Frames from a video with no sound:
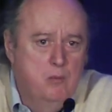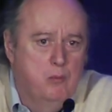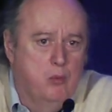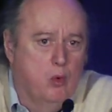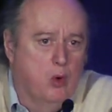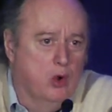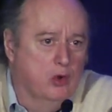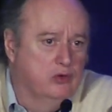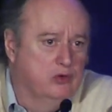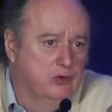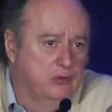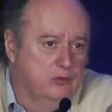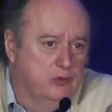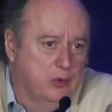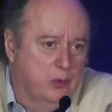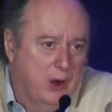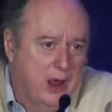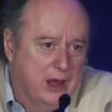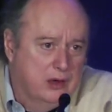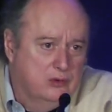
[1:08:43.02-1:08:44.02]
boards of
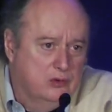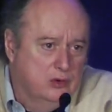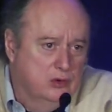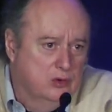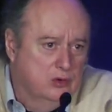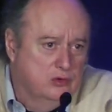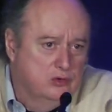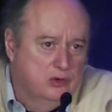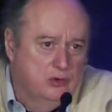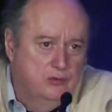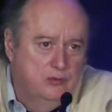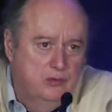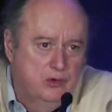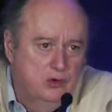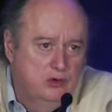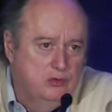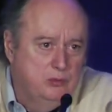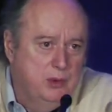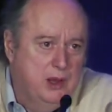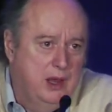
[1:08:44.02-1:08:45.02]
directors of
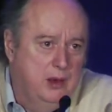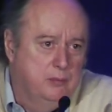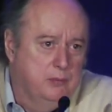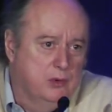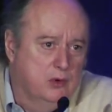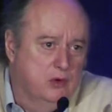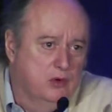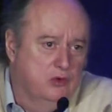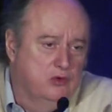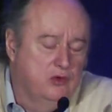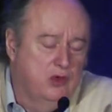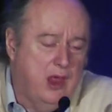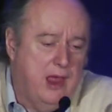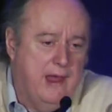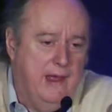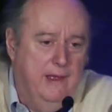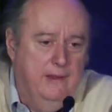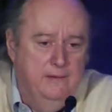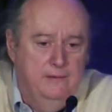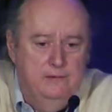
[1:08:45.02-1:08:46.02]
newspapers
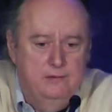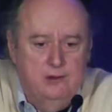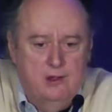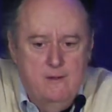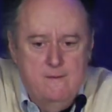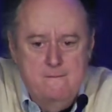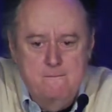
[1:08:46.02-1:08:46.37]
and